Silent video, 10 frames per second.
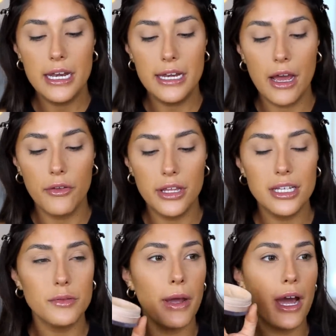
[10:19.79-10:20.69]
Now
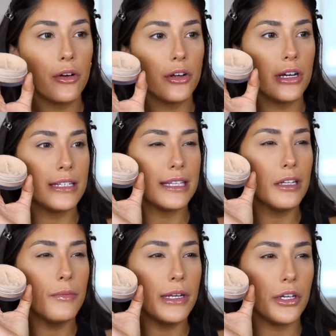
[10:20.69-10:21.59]
this powder is a
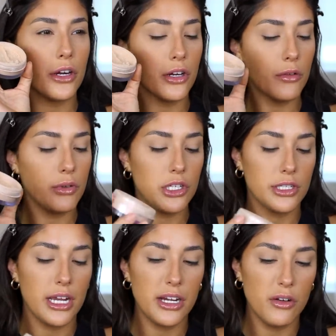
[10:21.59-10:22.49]
little bit darker, which
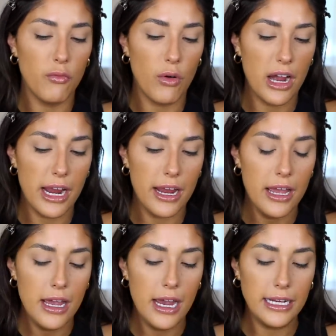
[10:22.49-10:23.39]
is kind of why
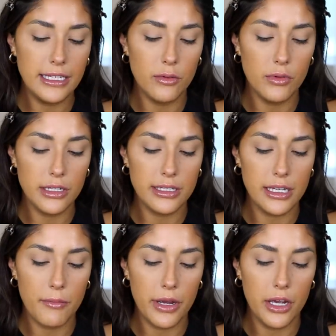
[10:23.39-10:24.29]
I didn't wanna
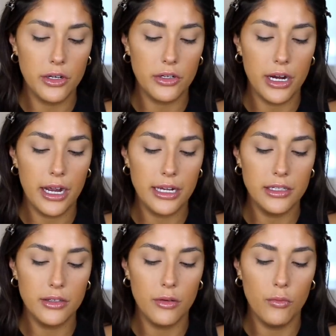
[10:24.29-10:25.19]
set my under
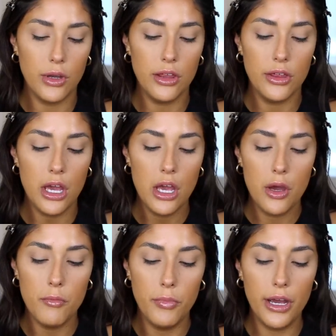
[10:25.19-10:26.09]
eyes with,
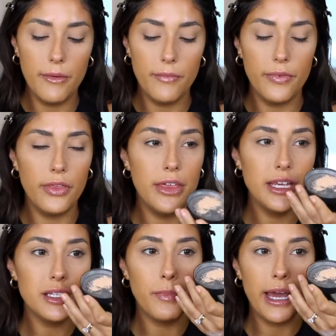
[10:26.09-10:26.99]
but
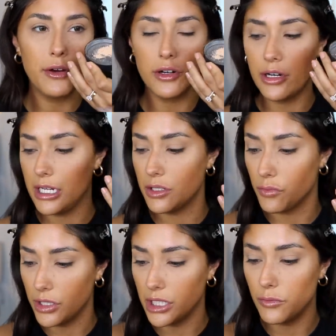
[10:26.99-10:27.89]
this powder is
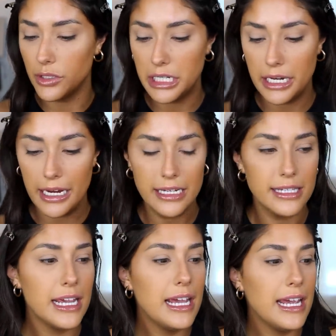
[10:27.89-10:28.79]
really, really
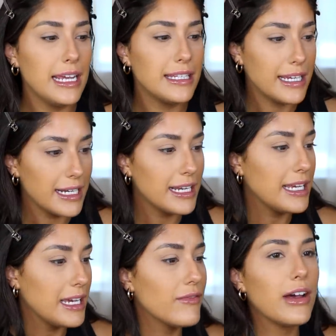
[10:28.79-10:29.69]
nice. It's gonna
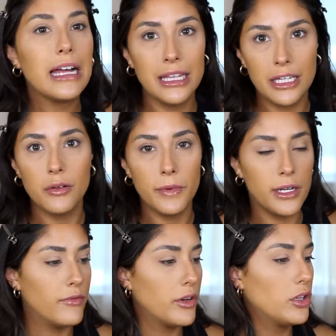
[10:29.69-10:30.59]
give a little
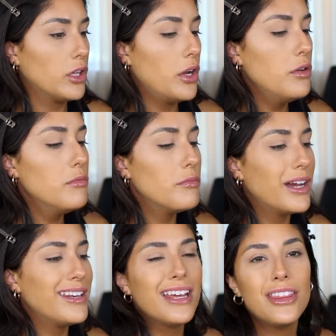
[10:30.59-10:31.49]
bit of a glow,
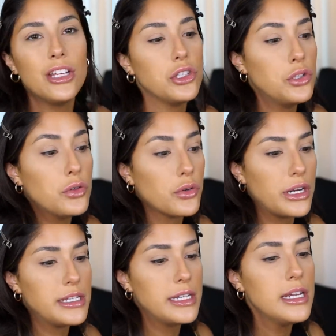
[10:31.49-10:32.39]
but nothing too
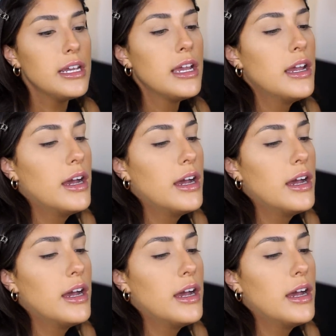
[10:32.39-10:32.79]
crazy.